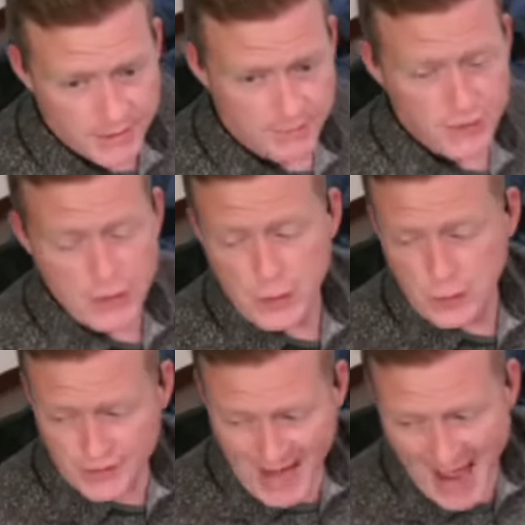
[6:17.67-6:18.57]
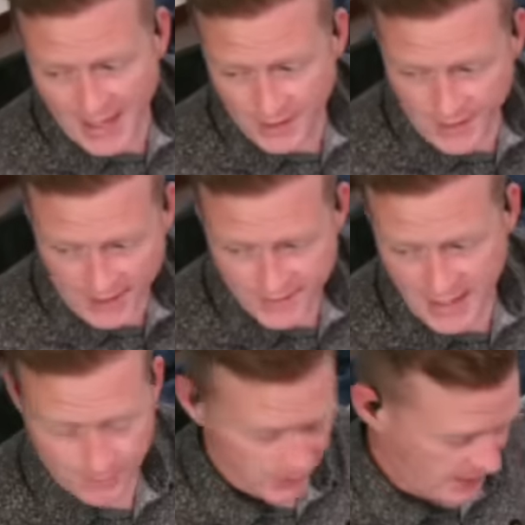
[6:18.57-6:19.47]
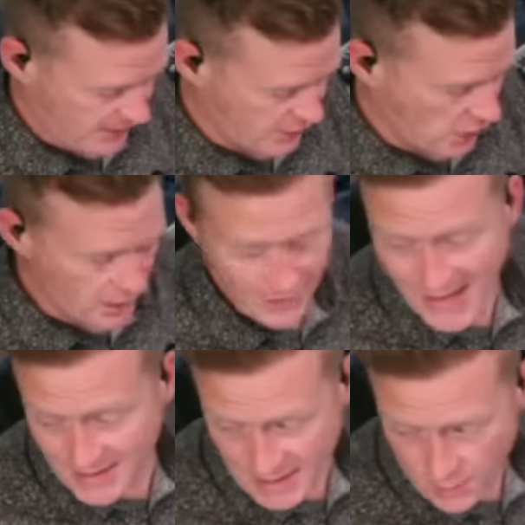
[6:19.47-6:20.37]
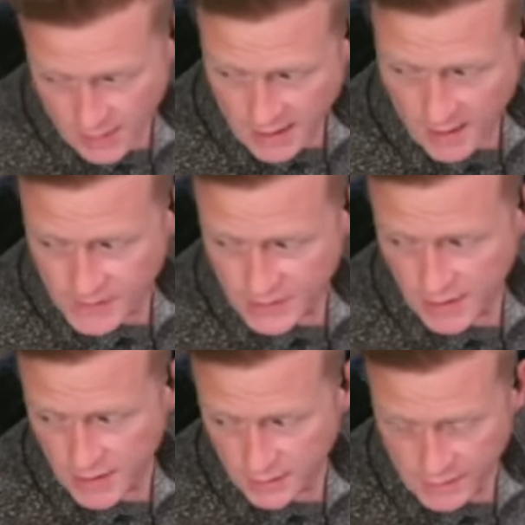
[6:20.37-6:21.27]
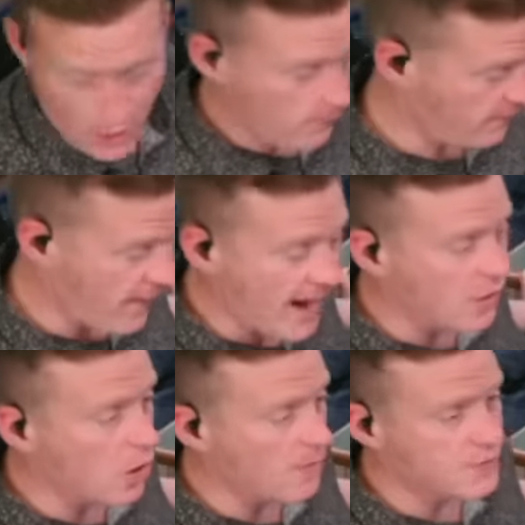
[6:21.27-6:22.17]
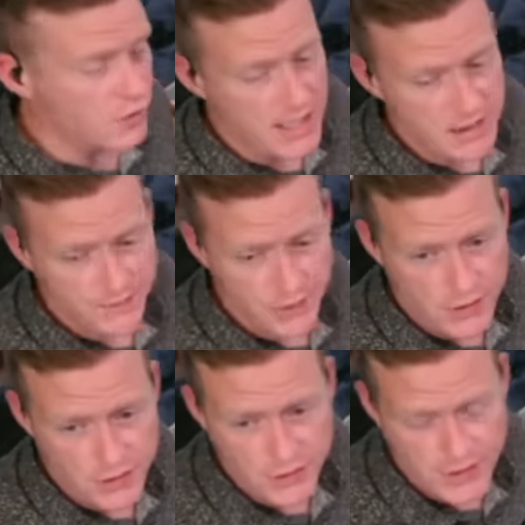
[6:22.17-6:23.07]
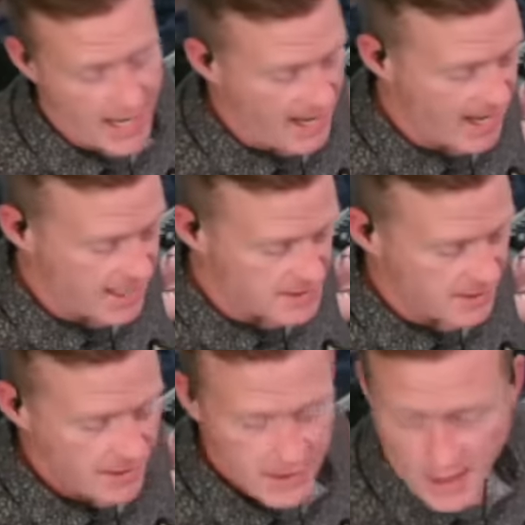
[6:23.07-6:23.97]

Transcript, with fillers: some new data that state police are collecting when it comes to you know firearms transfers and